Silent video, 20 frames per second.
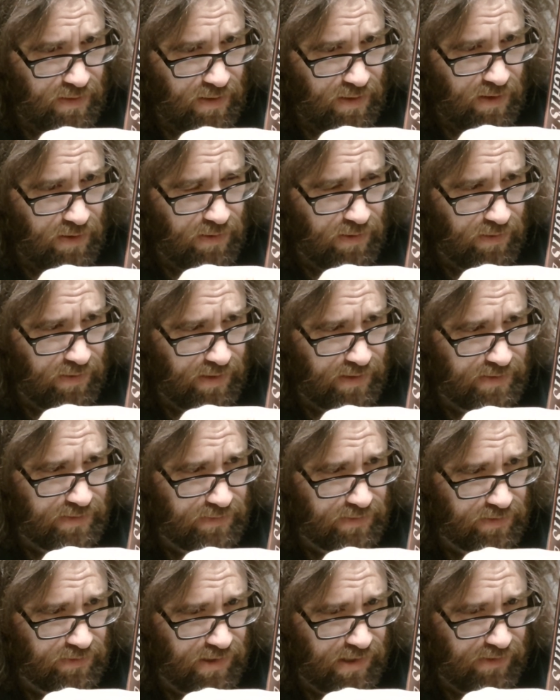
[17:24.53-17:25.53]
Oh no, that's
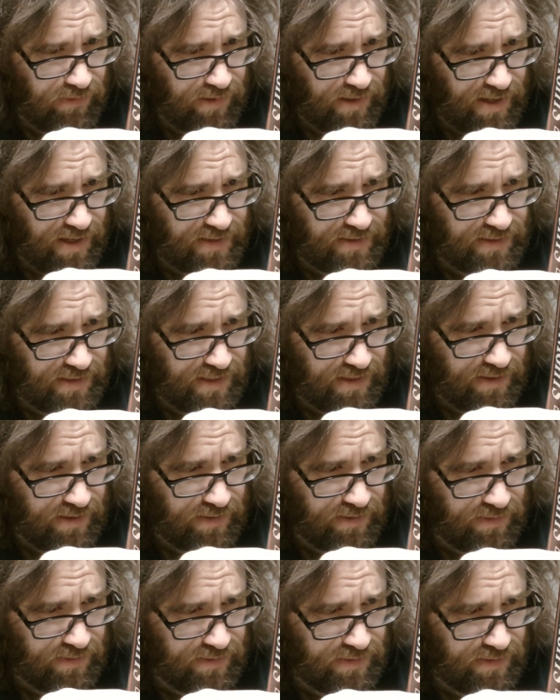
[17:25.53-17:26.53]
the Gregory Hines
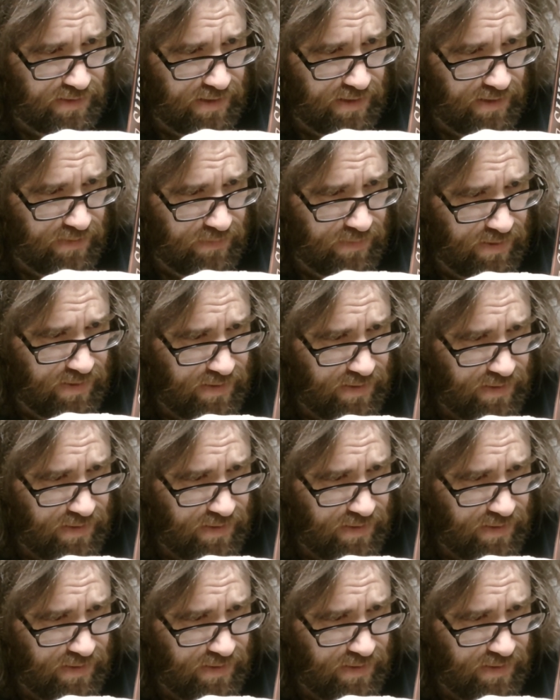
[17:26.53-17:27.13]
character's name.